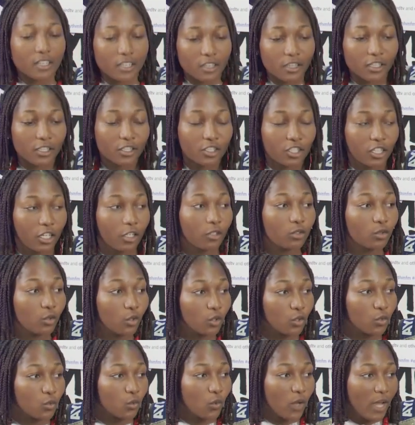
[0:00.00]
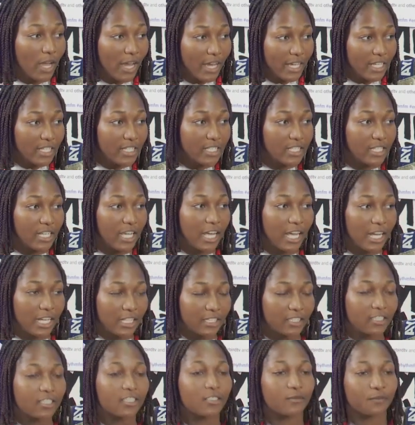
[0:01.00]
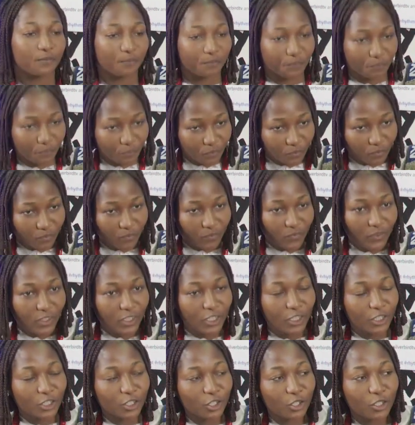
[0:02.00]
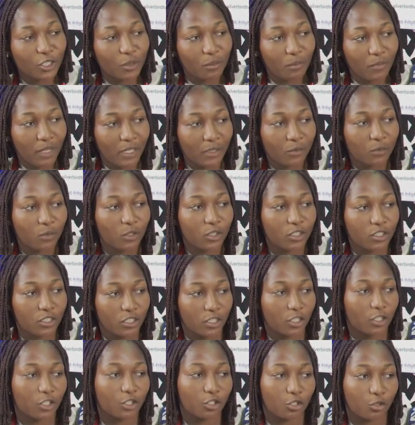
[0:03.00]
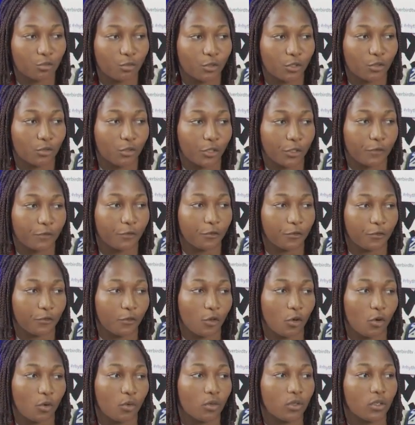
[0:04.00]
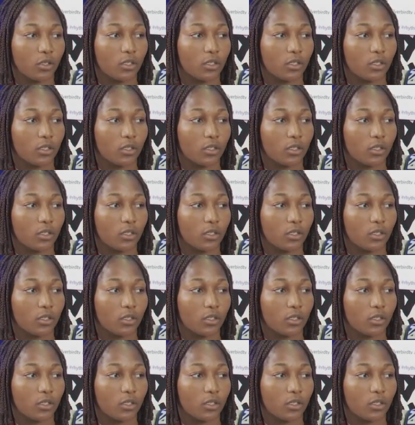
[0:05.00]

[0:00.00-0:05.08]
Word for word: The child was wise, and he showed the man what he should be grateful for.